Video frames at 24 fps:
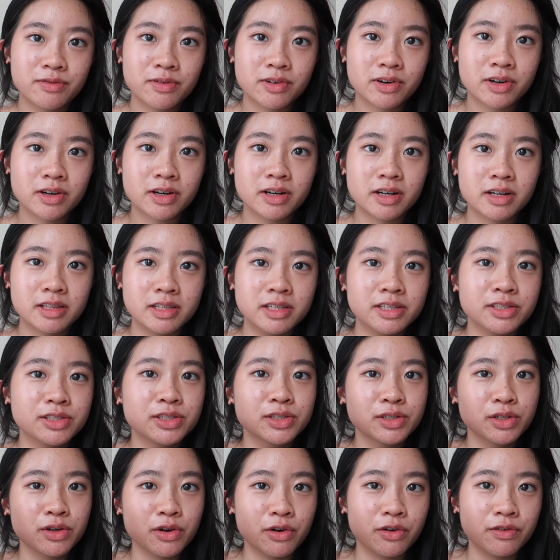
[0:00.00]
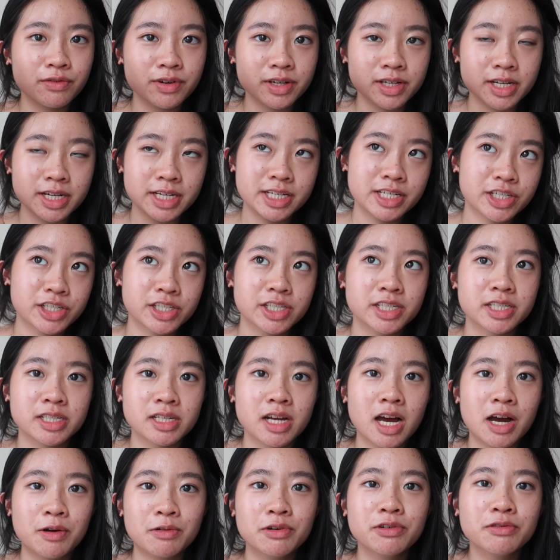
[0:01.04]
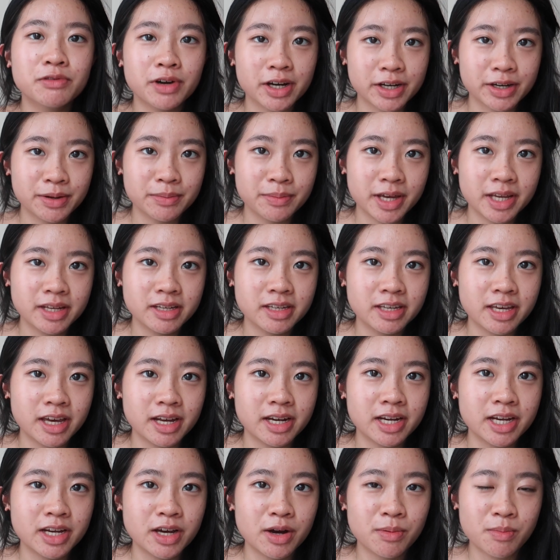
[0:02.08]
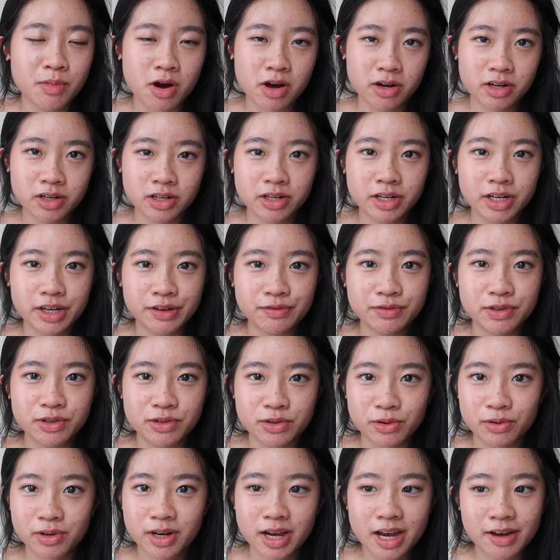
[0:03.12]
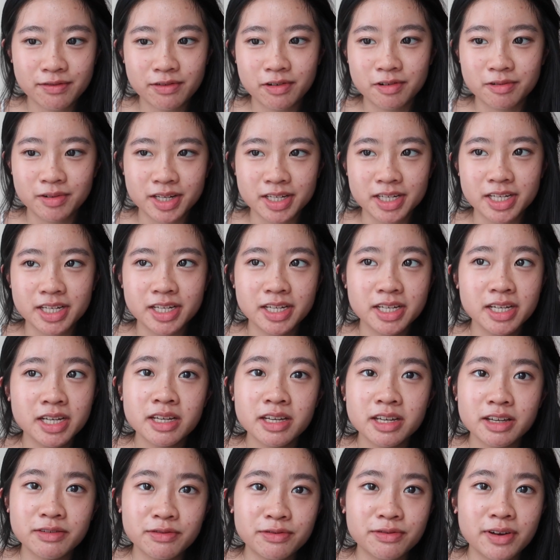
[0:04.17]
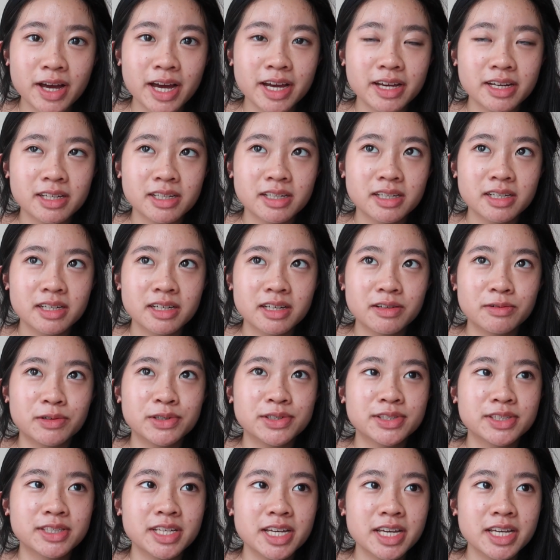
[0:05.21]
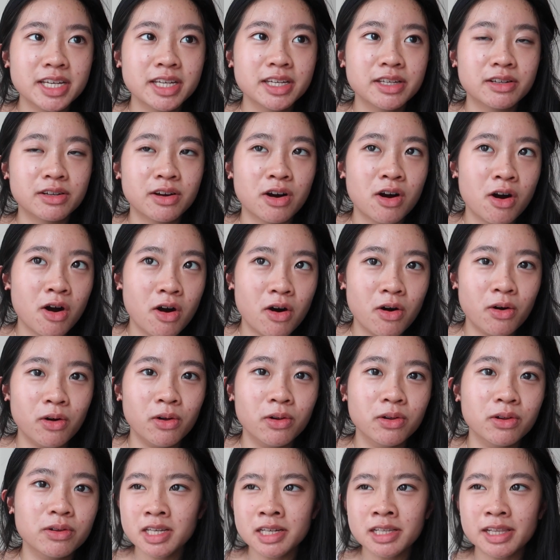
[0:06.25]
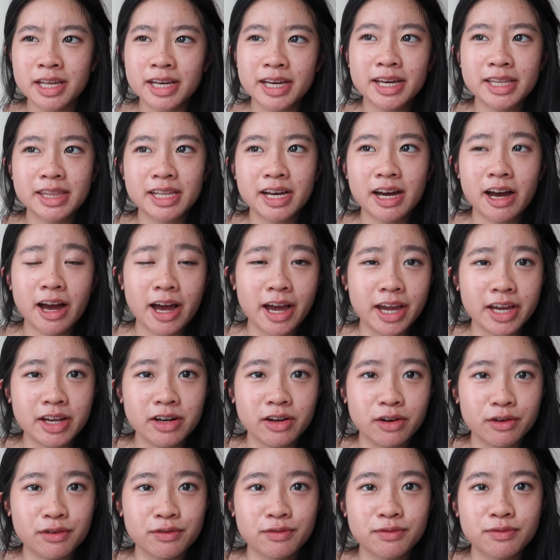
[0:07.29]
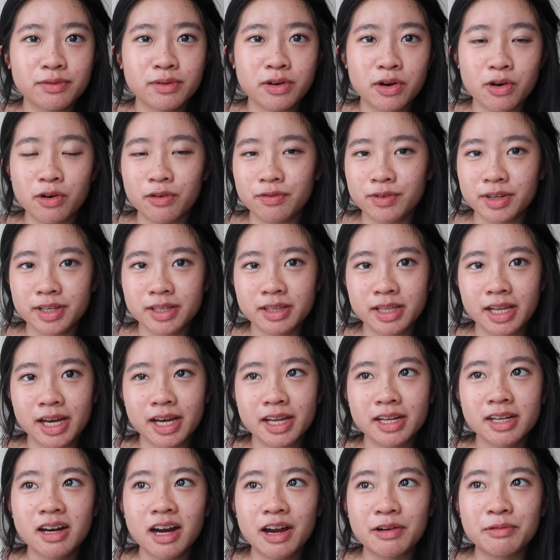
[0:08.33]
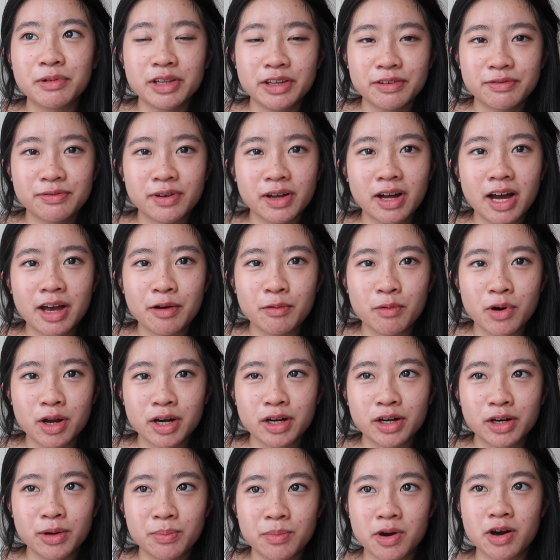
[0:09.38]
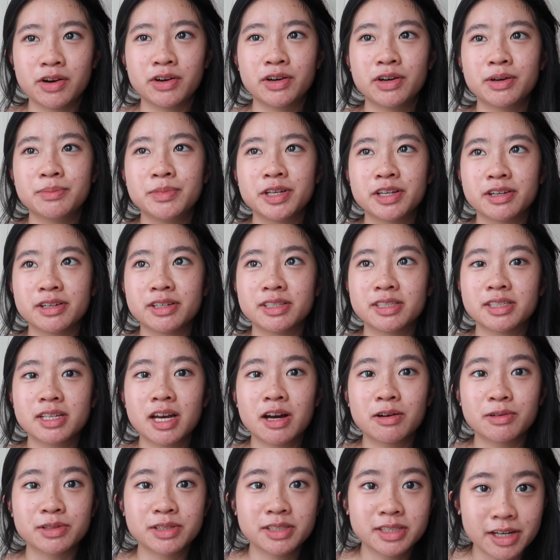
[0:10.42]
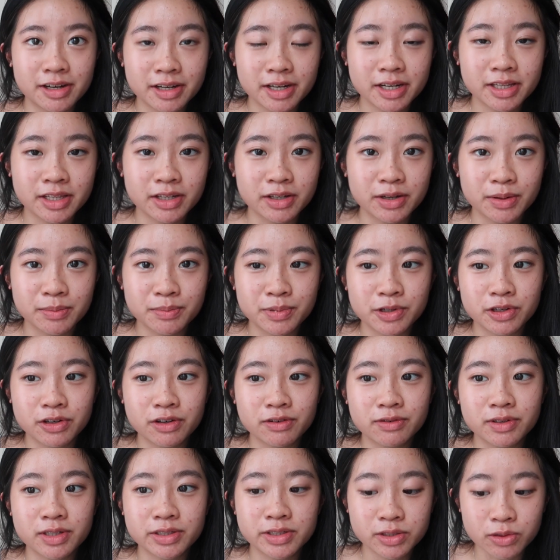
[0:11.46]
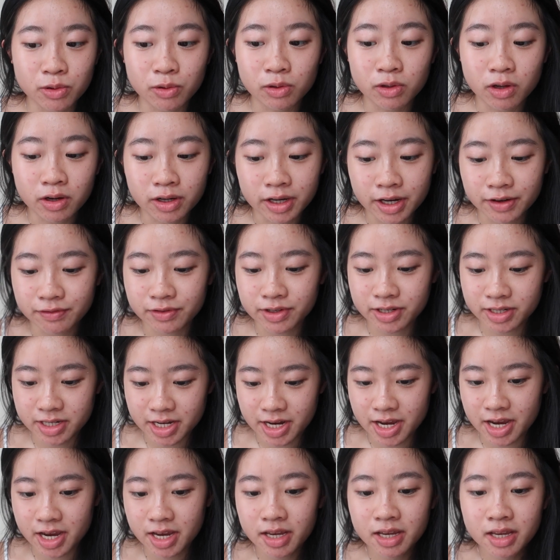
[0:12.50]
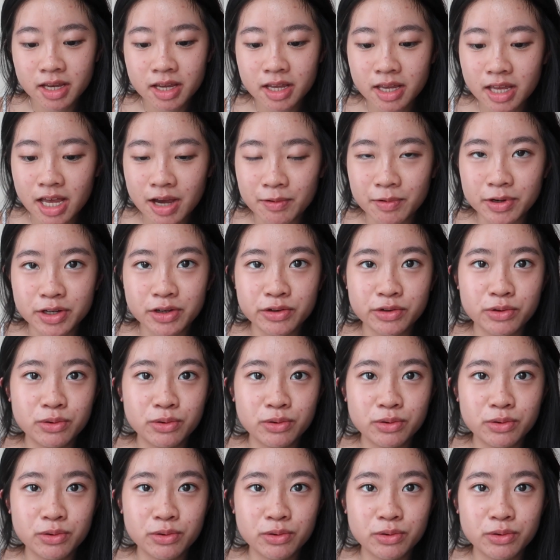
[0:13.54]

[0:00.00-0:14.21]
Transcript: for this COVID edition, I would recommend getting a monitor if you don't have already. In fact, it was staying in hall, like at the height of COVID, that I really felt I wanted a monitor because I was staring at the computer for so long every day. And when you